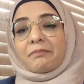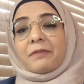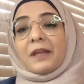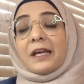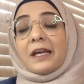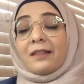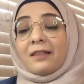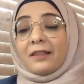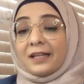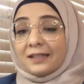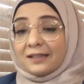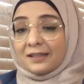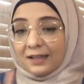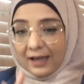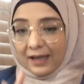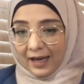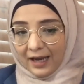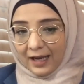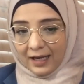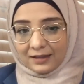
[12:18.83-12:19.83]
In this
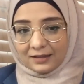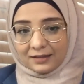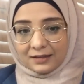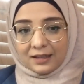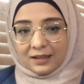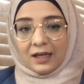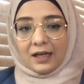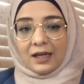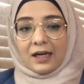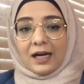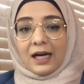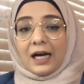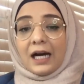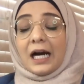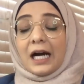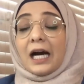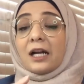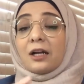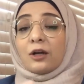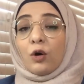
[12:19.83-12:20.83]
case,
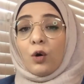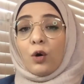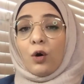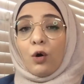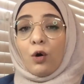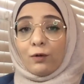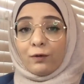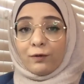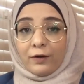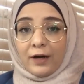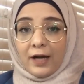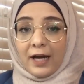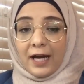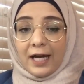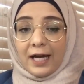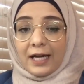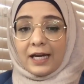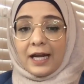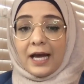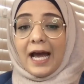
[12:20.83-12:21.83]
a low
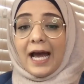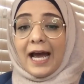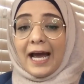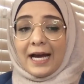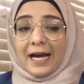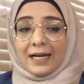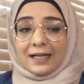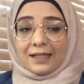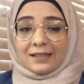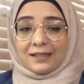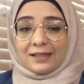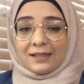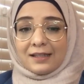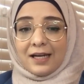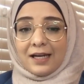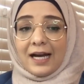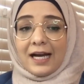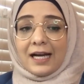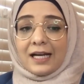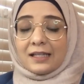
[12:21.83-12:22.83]
overhead acts
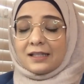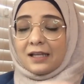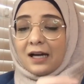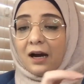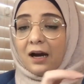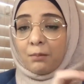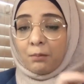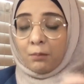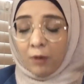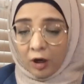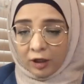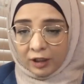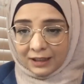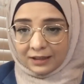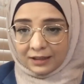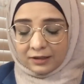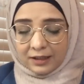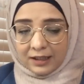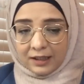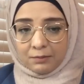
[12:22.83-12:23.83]
as a
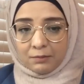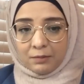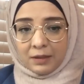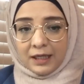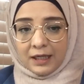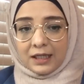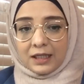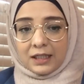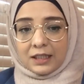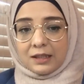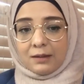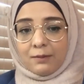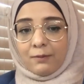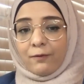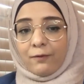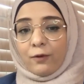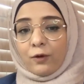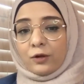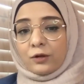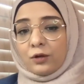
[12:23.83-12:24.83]
monitoring mechanism
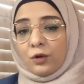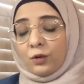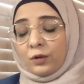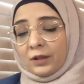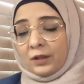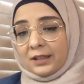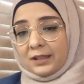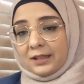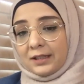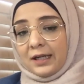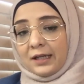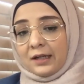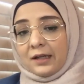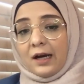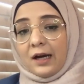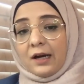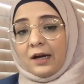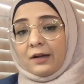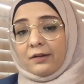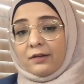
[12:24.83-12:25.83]
for donors and
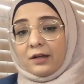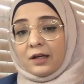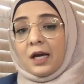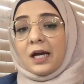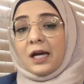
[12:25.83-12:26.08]
other